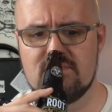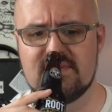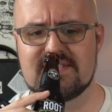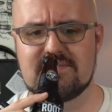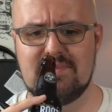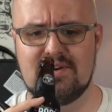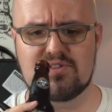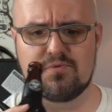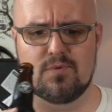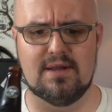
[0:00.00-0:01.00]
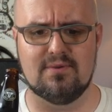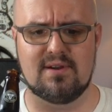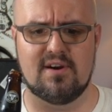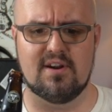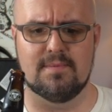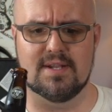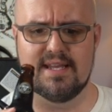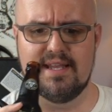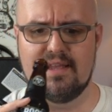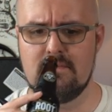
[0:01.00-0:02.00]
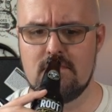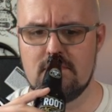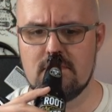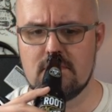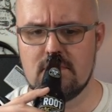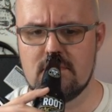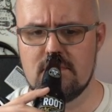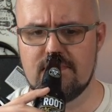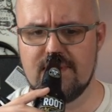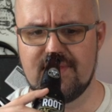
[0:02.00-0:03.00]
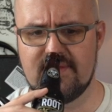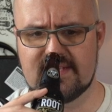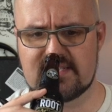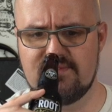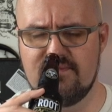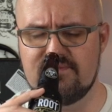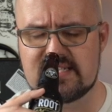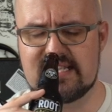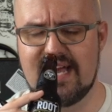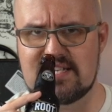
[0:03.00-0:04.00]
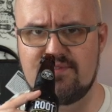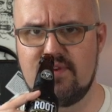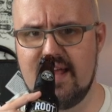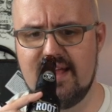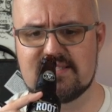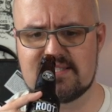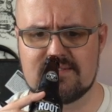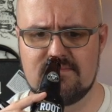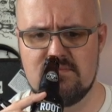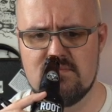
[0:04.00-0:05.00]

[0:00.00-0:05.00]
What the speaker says: This smells real caramely, but there is some sassafras,